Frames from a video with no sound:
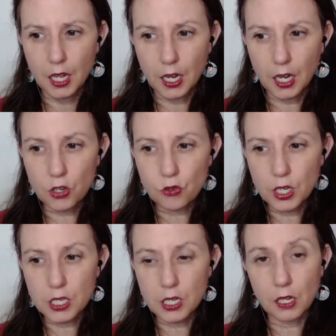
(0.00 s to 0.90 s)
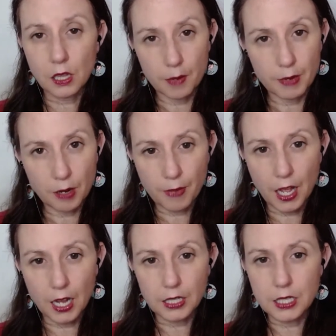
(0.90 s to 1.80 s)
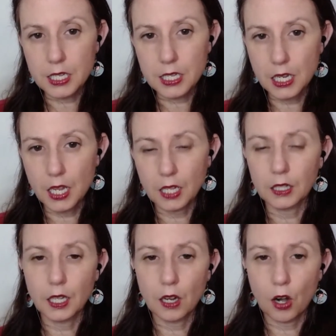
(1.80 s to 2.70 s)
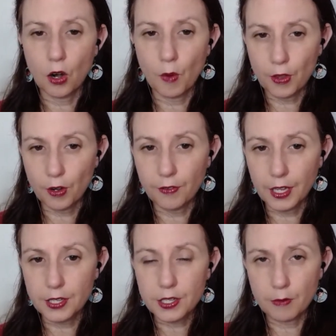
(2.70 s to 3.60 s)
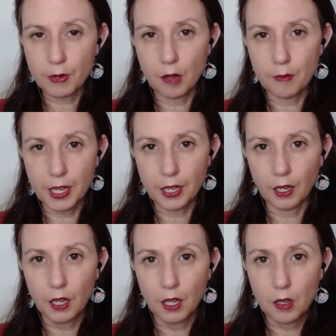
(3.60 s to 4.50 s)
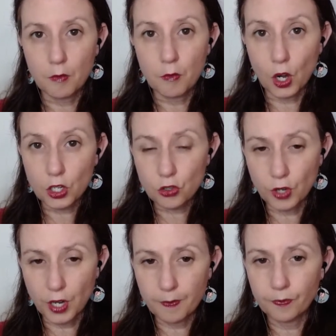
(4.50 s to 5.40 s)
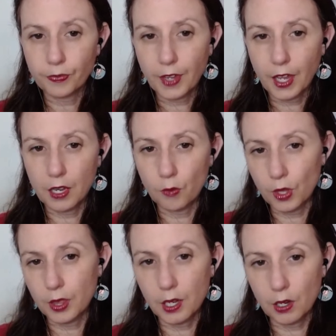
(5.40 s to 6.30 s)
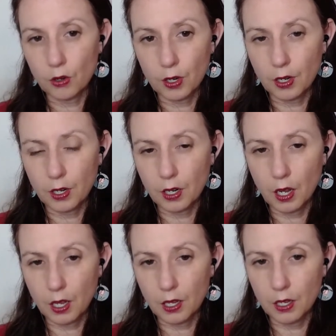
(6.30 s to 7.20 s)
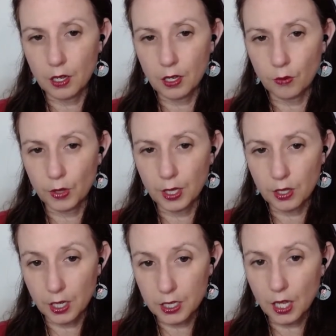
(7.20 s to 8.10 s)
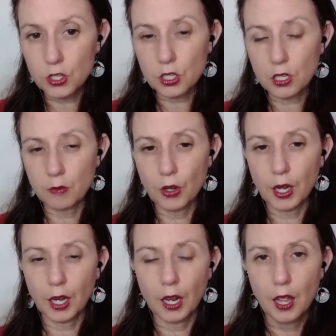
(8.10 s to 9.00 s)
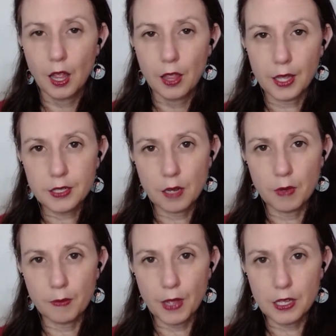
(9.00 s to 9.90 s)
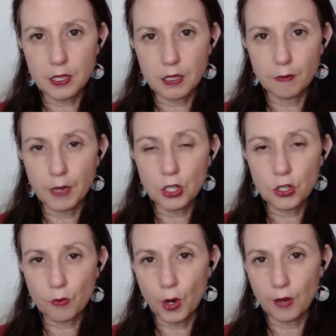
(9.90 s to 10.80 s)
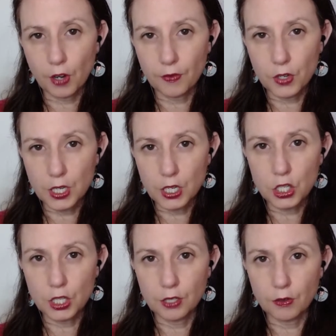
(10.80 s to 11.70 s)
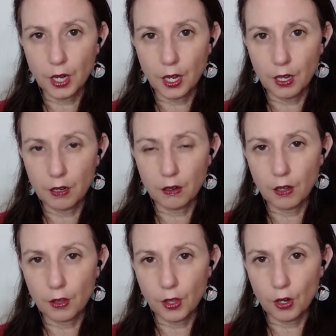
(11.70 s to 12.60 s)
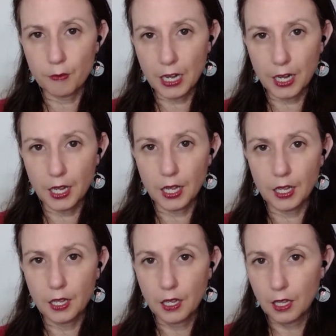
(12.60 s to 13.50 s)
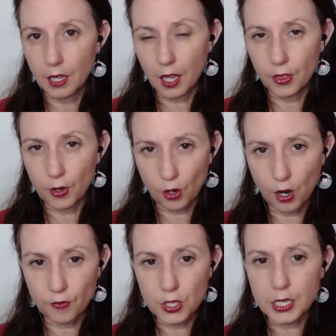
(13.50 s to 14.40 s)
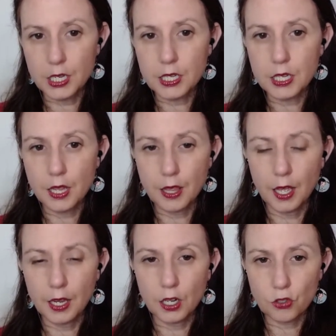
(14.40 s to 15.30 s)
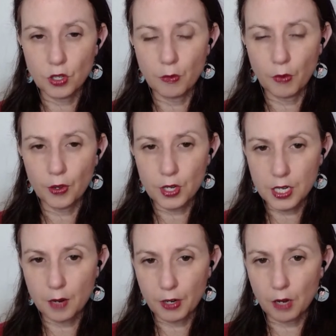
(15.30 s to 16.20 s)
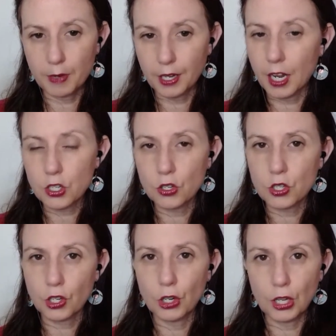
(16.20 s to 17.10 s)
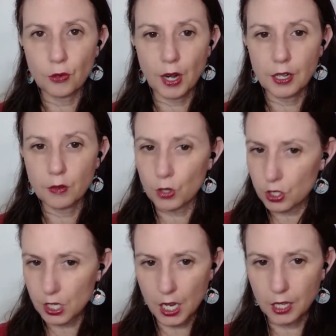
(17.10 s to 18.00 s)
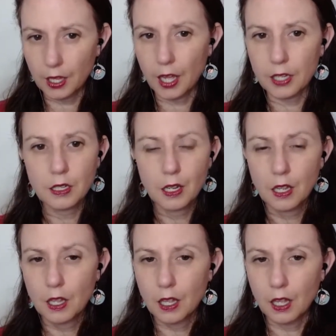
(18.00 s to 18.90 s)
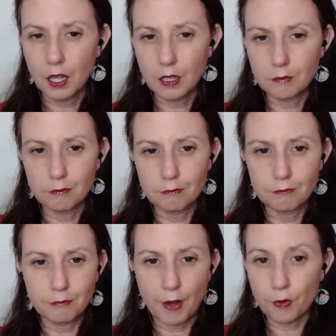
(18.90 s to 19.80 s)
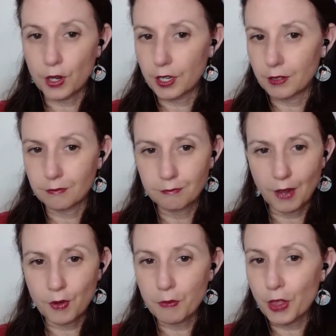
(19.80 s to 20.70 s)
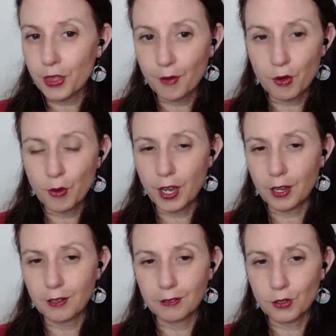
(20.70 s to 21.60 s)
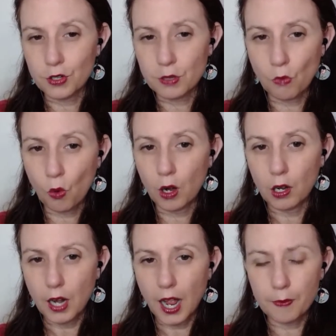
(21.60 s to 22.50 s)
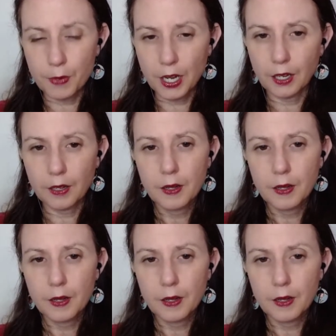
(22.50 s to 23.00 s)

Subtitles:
interest in climate impact and seeing that our weather events are becoming more extreme. And within the intelligence community, that's come up as a major point of conversation in their media and their conferences, that extreme weather is now becoming a national security threat. And we're seeing that every month, every week, there's more happening.